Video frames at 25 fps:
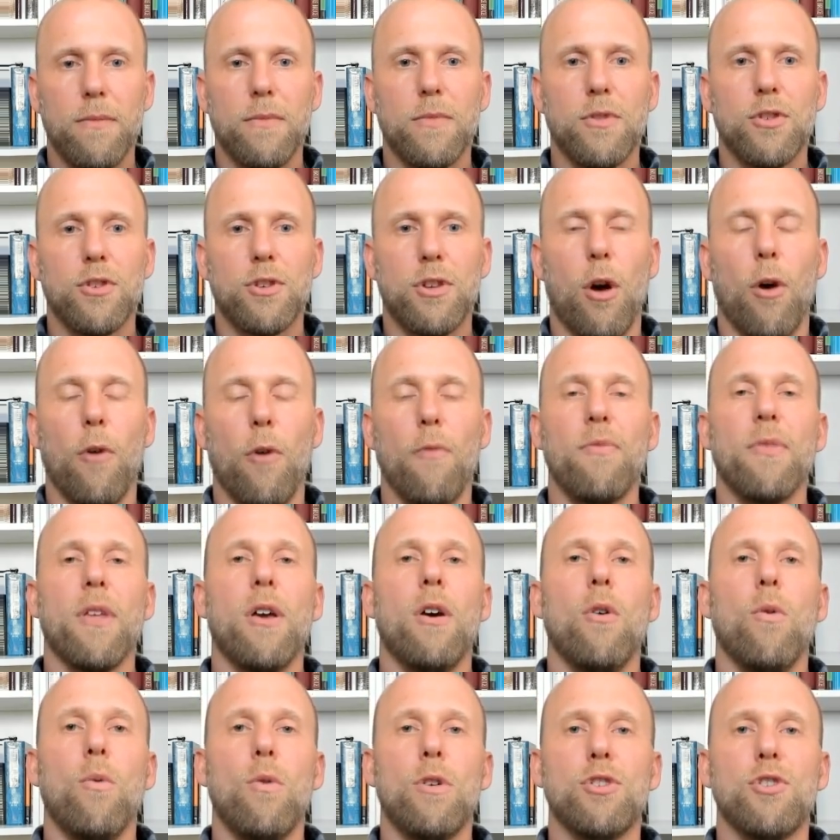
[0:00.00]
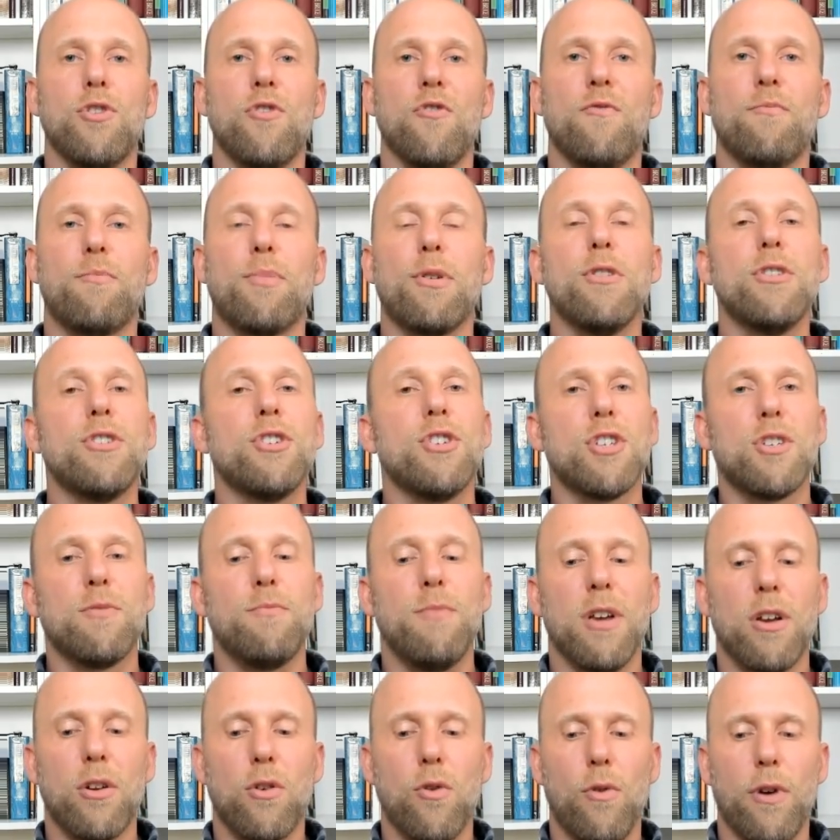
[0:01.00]
So once you've purchased
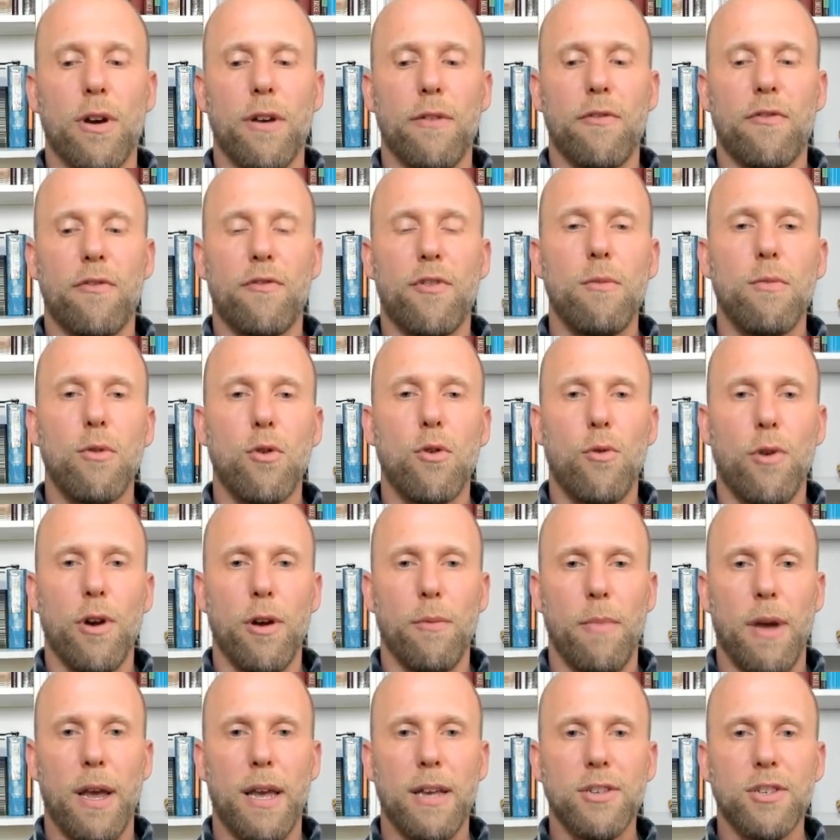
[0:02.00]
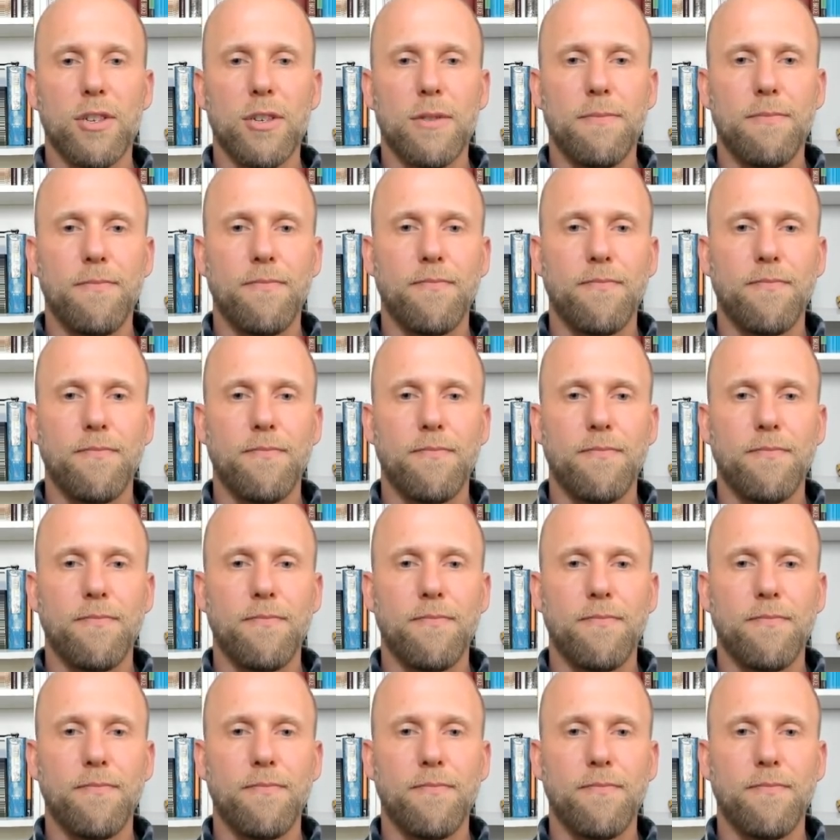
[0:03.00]
Bitcoin from Coinbase,